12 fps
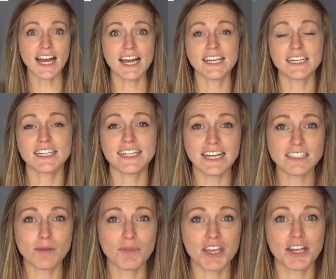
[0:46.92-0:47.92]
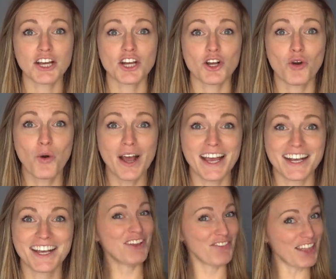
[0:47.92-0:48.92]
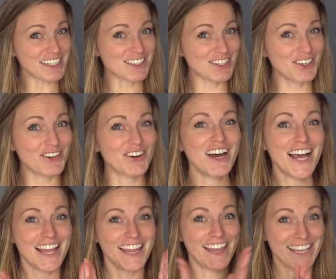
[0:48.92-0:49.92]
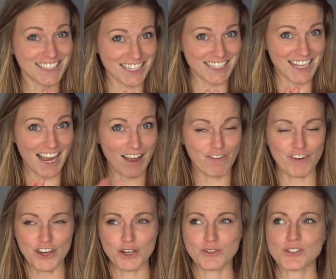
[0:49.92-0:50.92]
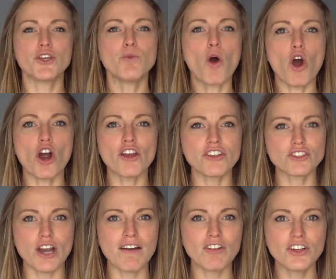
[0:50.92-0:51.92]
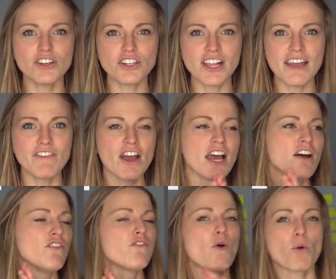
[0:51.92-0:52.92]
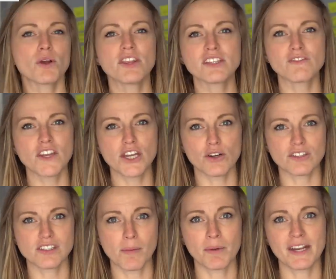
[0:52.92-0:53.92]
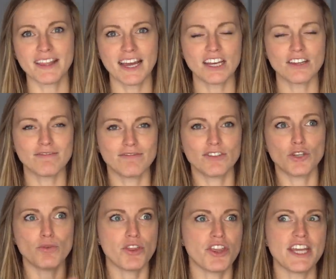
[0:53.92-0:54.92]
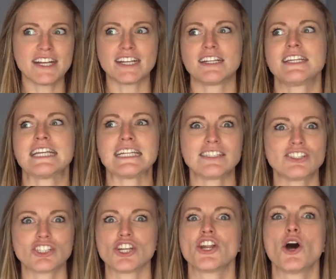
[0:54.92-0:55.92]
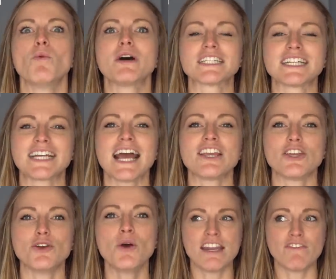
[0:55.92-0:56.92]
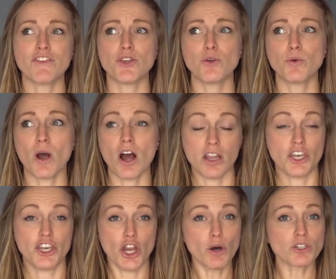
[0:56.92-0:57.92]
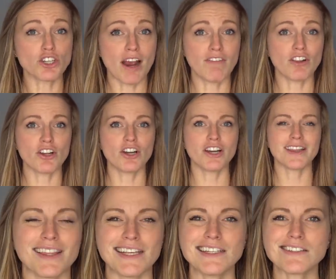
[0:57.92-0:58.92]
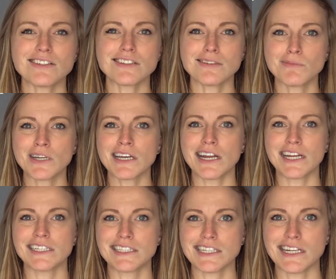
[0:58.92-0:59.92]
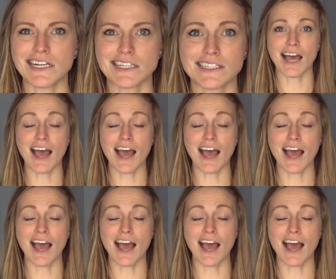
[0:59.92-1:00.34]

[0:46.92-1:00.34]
I need to get something quick. If that's you, this is the guide for you. You are the traveler in your life. Forward this video to somebody that you think needs to know what to get you. And if you know a traveler, these are some good ideas.